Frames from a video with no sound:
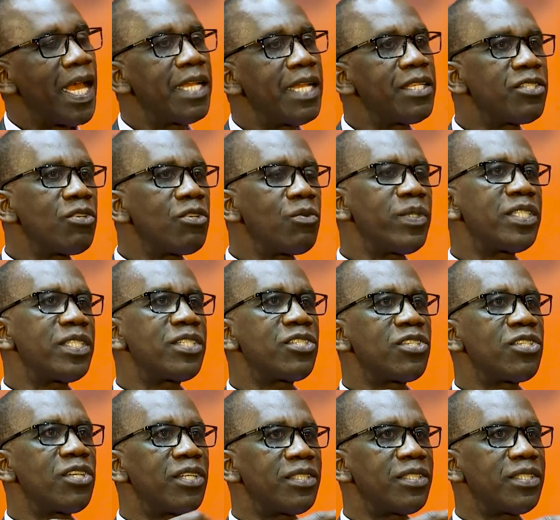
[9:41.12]
And so we
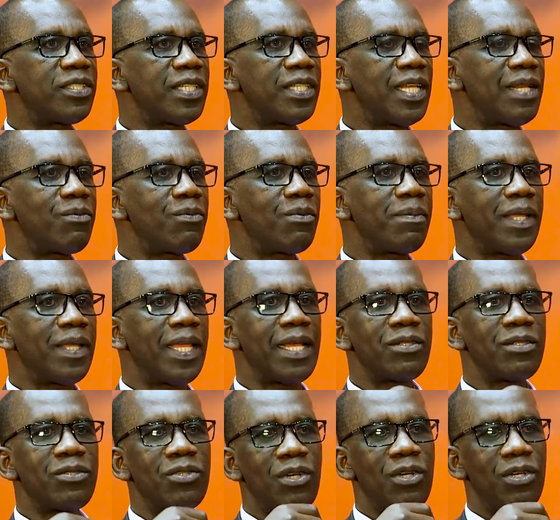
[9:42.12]
searched and we
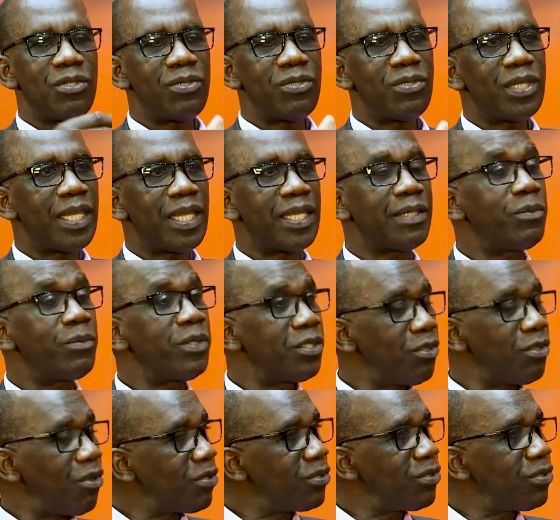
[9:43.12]
began to look and we
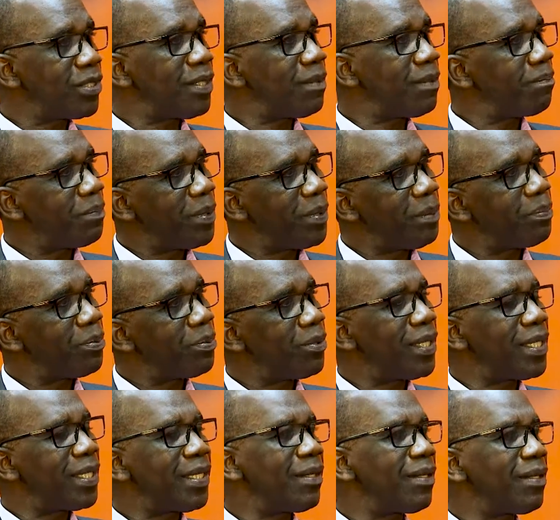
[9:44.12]
talked to some people,
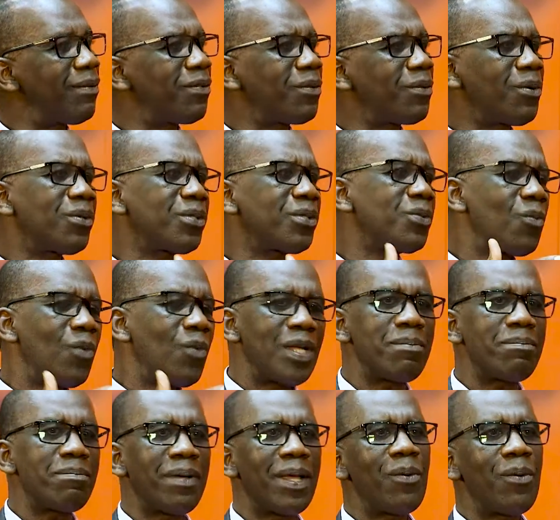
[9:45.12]
and of course,
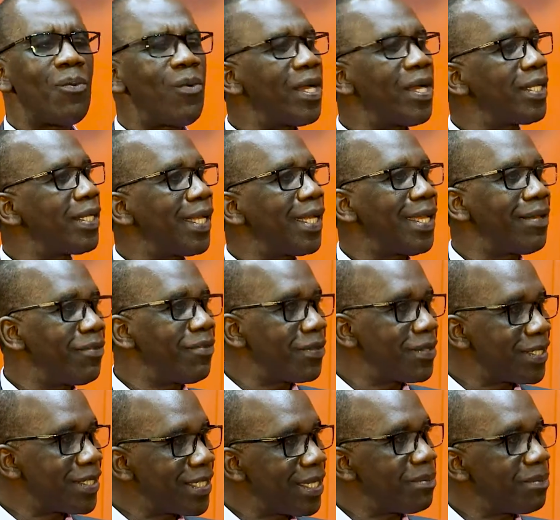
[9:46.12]
one by one, they give you
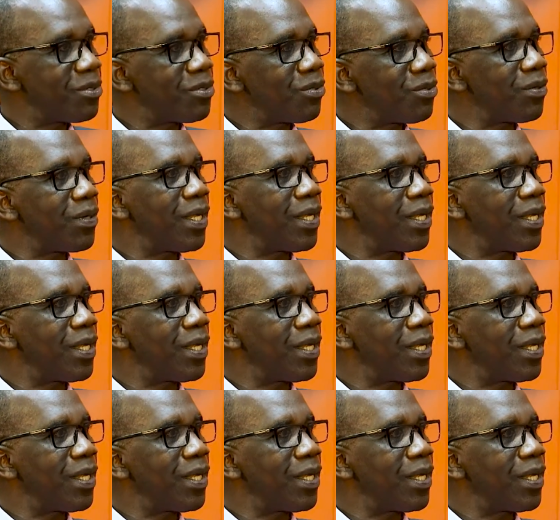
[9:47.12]
the same story.